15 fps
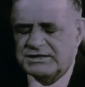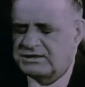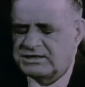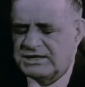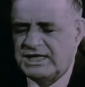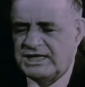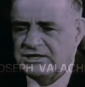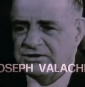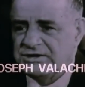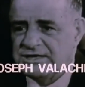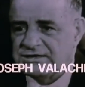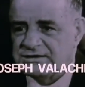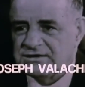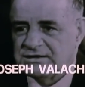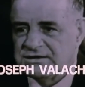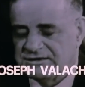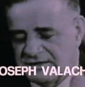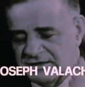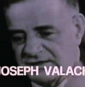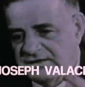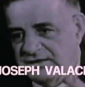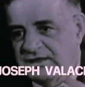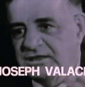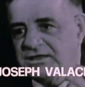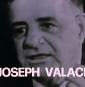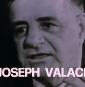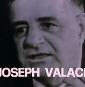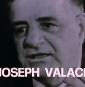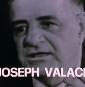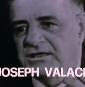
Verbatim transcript: Cosa Nostra? Out of these